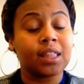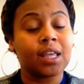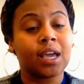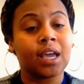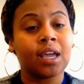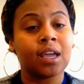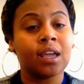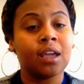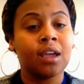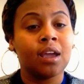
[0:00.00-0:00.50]

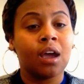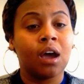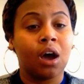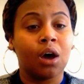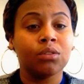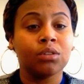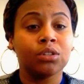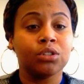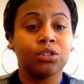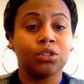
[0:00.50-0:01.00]
They
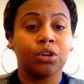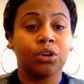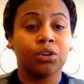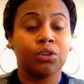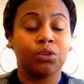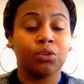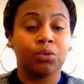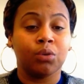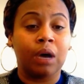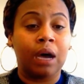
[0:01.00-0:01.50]
only show
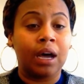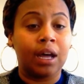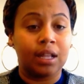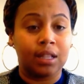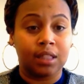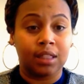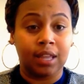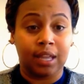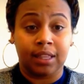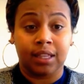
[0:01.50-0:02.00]
you
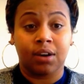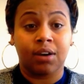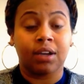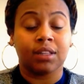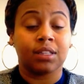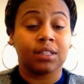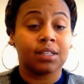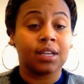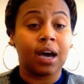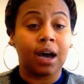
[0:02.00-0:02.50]
that they're
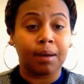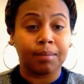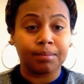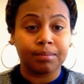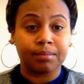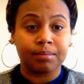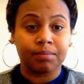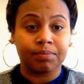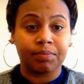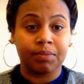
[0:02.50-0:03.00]
at the top,
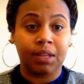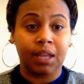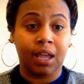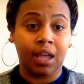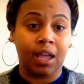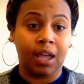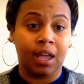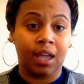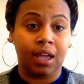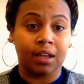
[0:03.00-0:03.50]

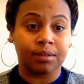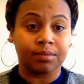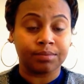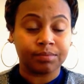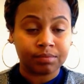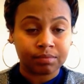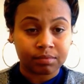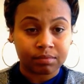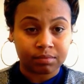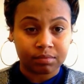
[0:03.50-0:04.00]
and
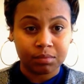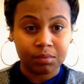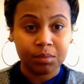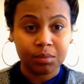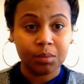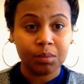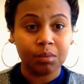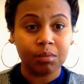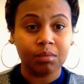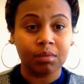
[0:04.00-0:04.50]

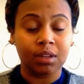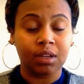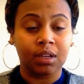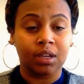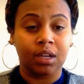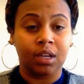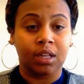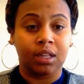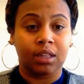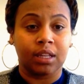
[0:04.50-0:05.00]

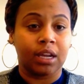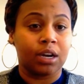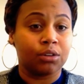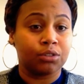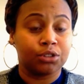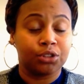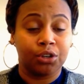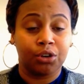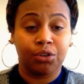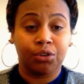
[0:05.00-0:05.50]
they
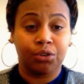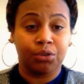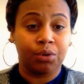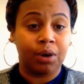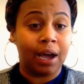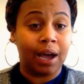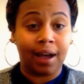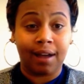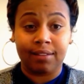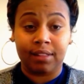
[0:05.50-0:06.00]
don't show you
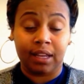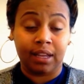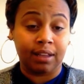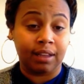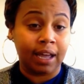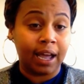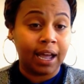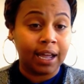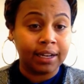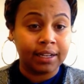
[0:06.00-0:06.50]
how they
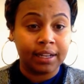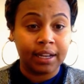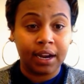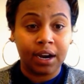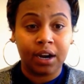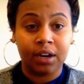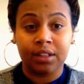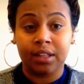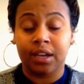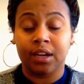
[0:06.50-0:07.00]
gotten
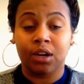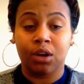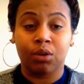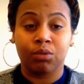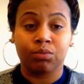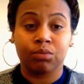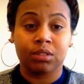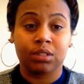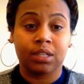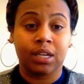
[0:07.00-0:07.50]
there. They don't
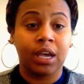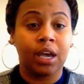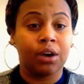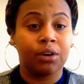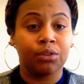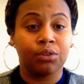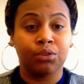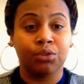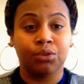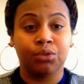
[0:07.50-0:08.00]

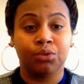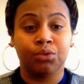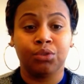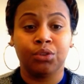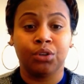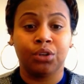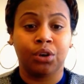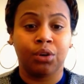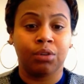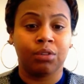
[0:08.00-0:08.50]
tell you,
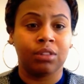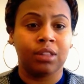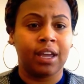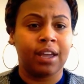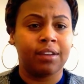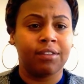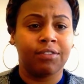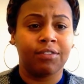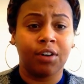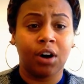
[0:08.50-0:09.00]

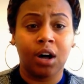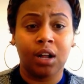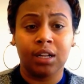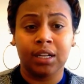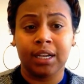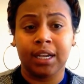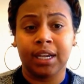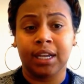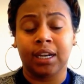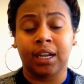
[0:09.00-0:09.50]
they've
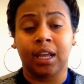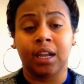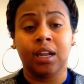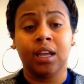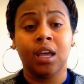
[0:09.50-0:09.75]
fallen and